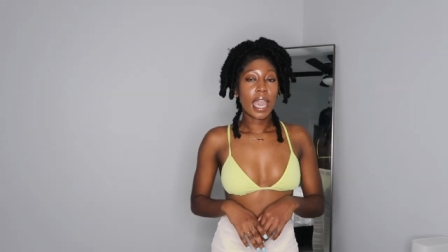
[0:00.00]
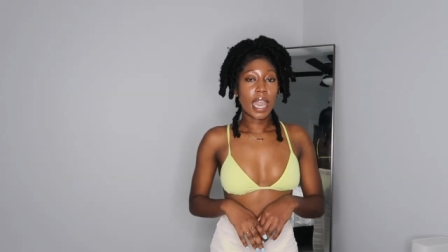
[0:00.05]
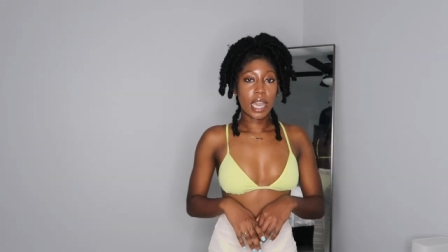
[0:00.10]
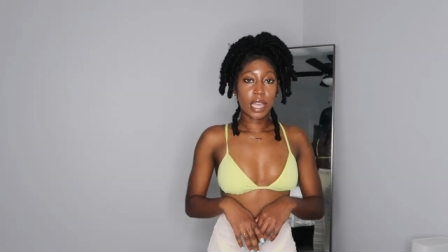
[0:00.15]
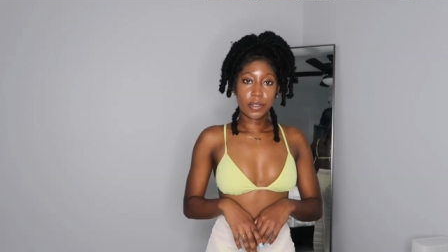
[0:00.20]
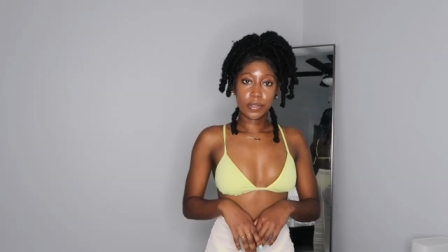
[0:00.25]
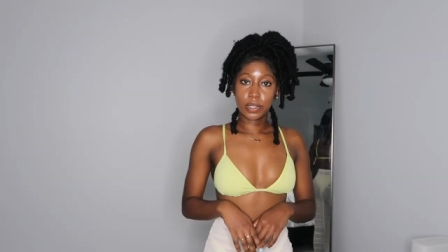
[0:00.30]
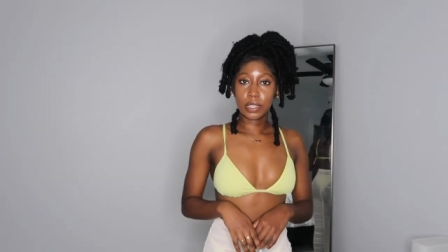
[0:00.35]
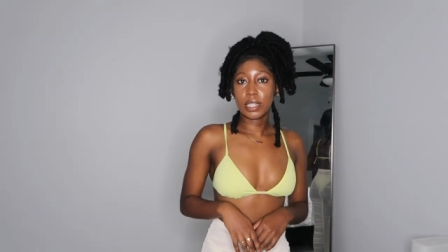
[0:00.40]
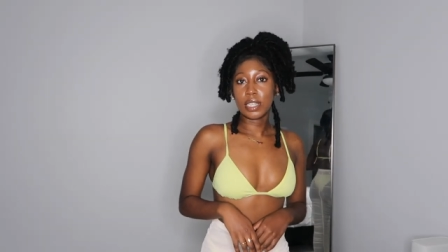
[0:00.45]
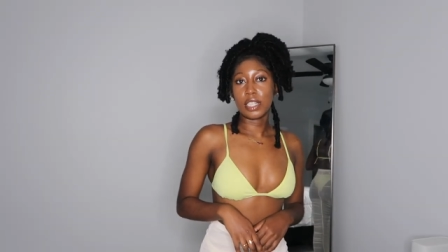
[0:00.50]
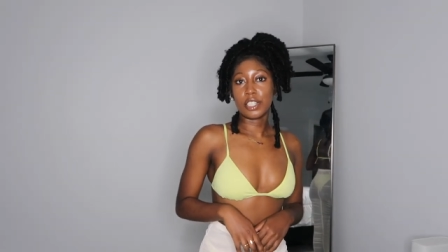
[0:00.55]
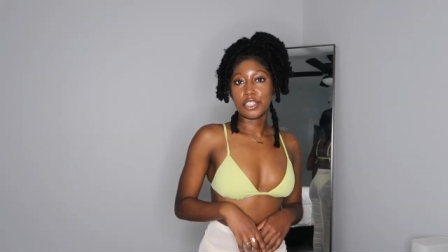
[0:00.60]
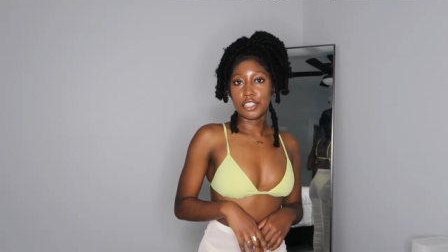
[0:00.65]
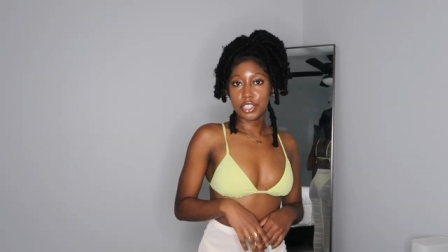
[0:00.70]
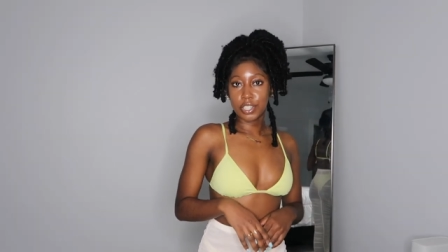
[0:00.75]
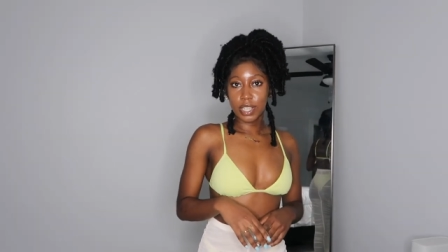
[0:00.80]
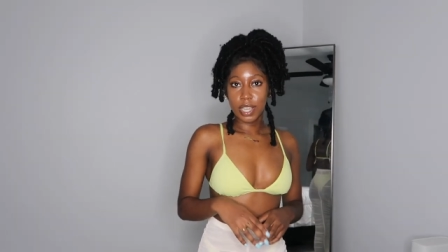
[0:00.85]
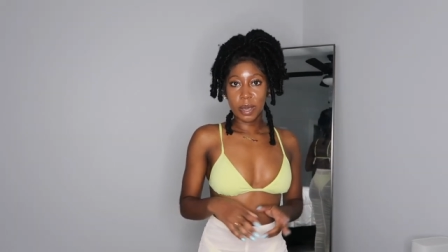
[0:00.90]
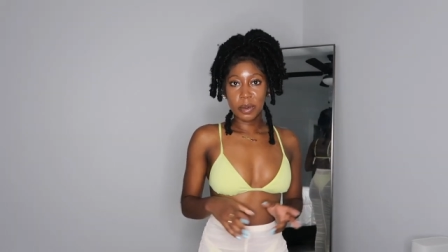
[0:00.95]
out of the
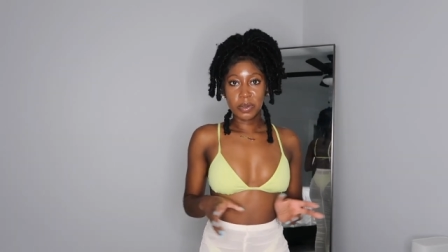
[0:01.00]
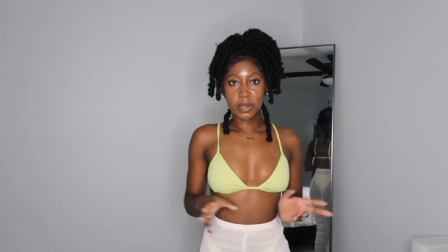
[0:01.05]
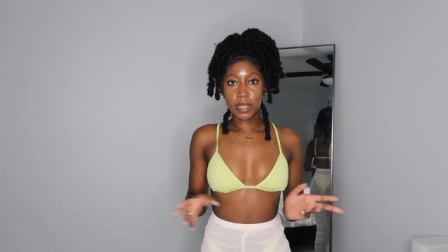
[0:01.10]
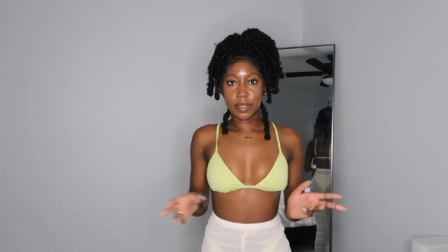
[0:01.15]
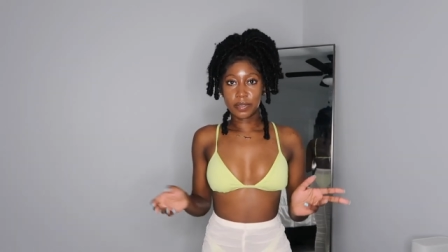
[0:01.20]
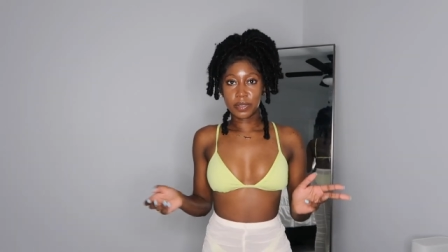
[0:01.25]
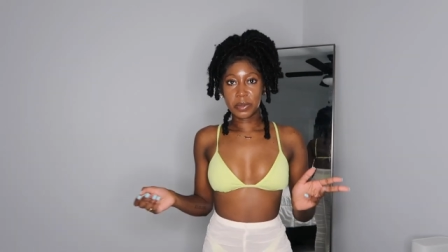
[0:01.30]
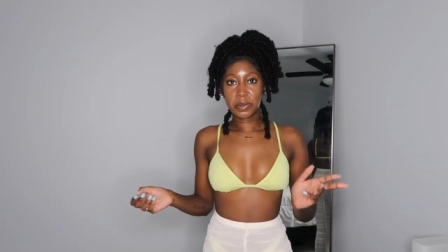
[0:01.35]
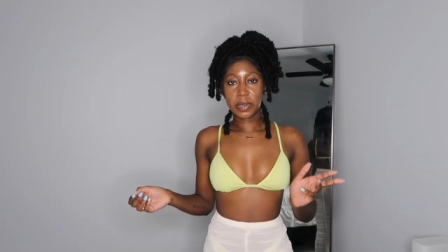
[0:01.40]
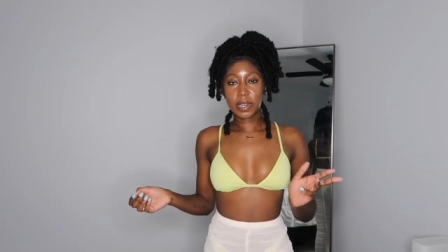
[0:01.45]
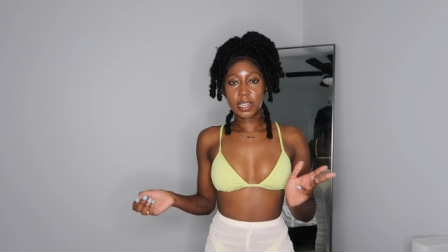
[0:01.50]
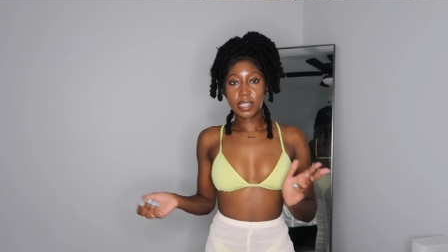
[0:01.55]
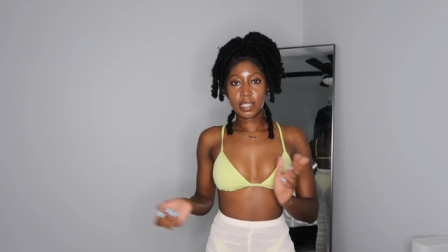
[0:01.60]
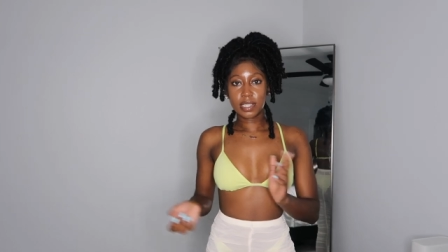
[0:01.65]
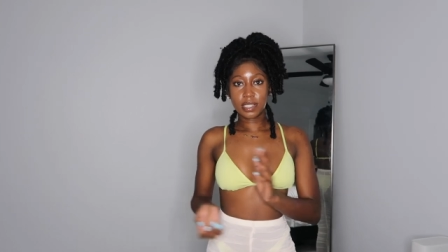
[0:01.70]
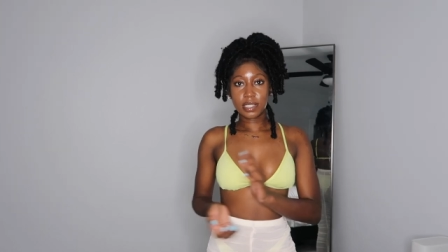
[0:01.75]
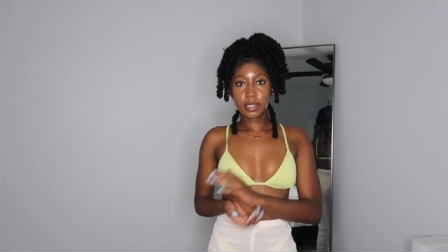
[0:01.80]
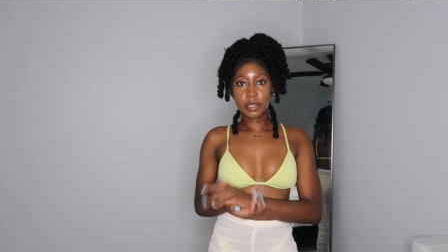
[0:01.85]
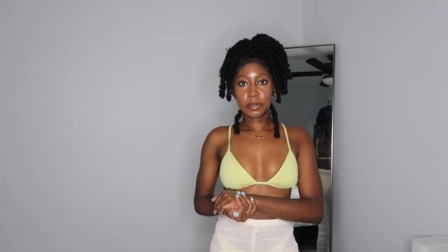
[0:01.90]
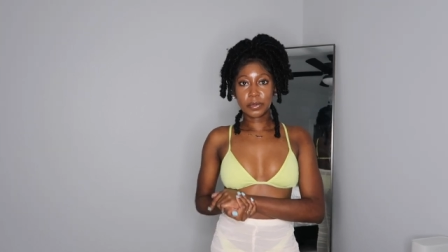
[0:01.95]
country, I would definitely wear
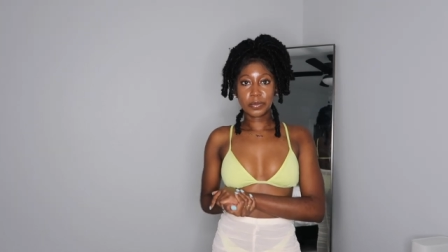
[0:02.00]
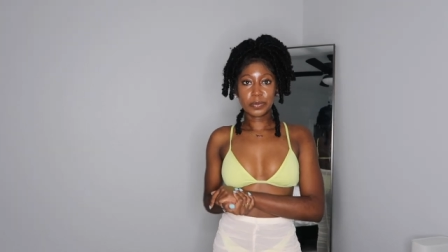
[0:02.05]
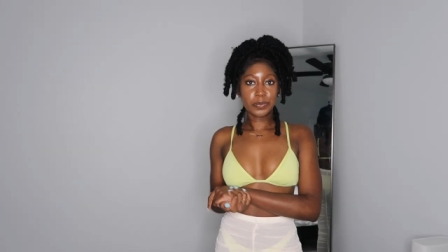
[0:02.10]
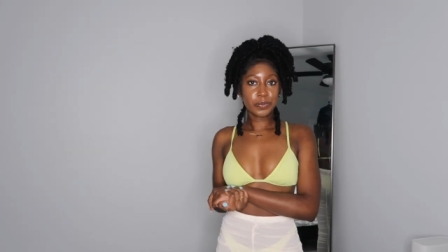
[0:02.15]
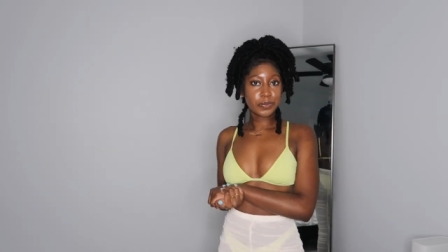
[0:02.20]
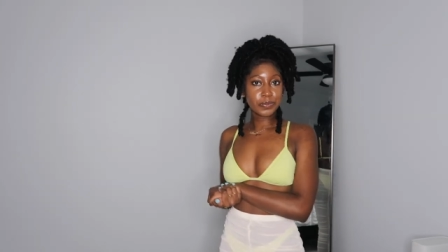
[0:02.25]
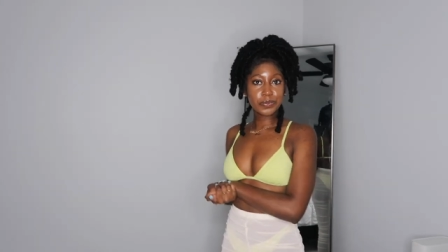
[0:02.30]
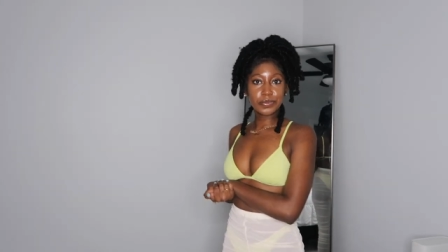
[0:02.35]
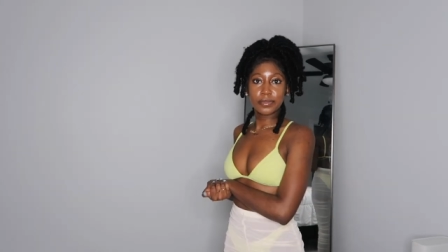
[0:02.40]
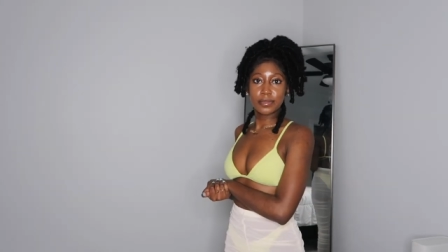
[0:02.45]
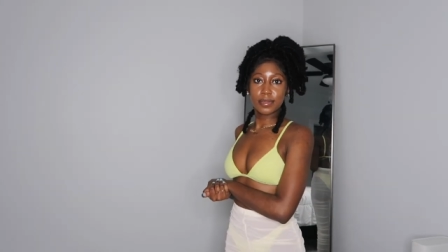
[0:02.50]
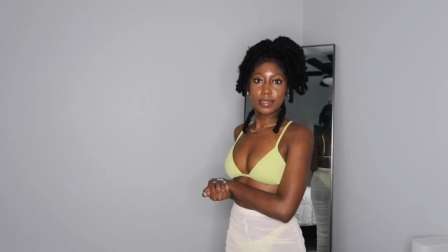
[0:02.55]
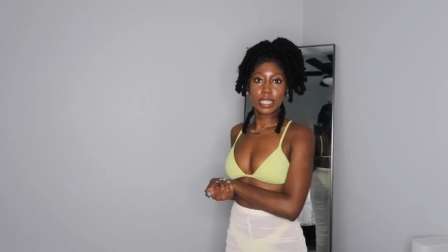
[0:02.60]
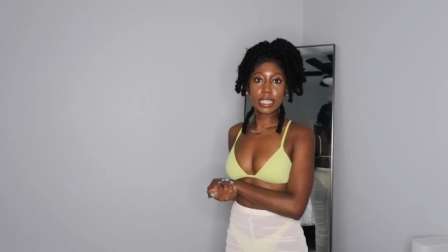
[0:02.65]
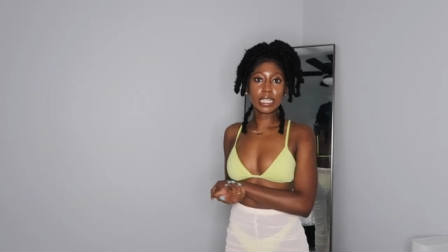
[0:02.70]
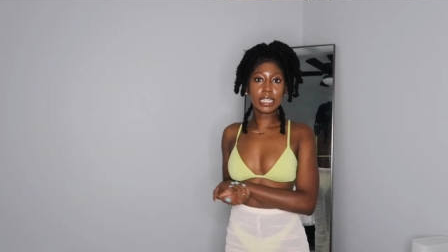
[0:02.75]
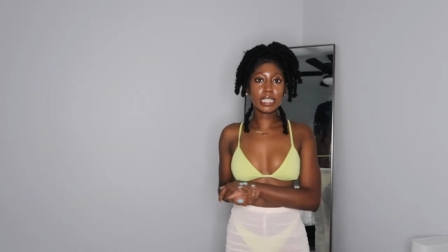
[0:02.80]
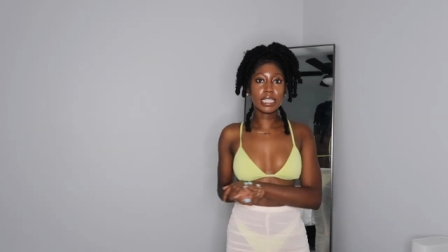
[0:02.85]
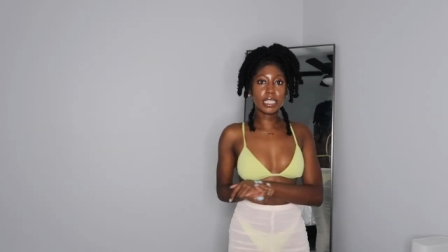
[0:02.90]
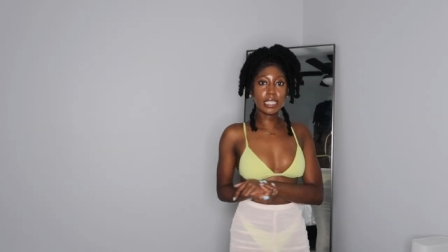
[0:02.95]
this. So
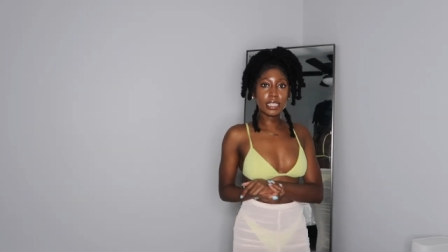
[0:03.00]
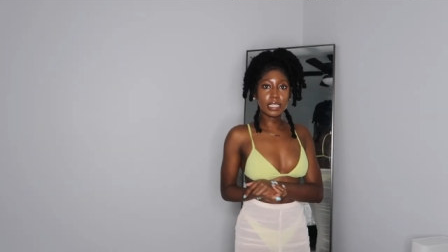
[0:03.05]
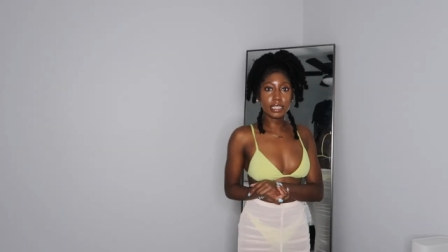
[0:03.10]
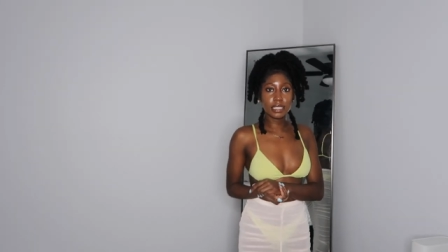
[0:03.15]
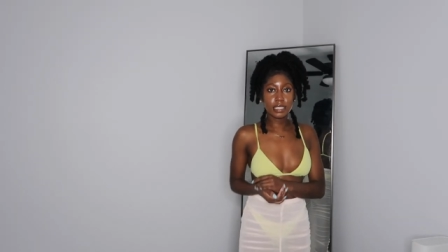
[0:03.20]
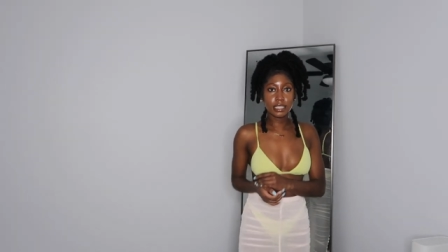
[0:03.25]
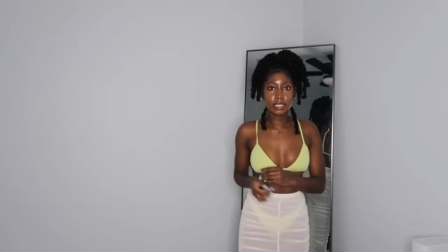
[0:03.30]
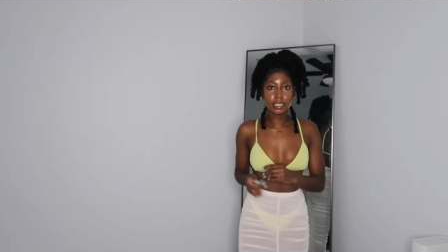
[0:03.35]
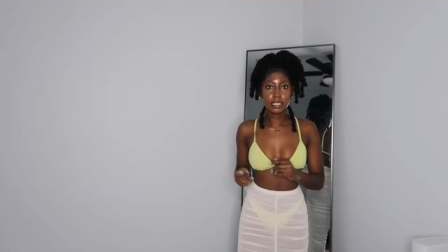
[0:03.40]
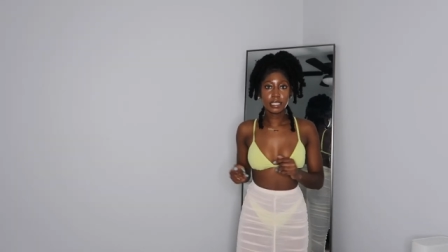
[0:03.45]
yeah,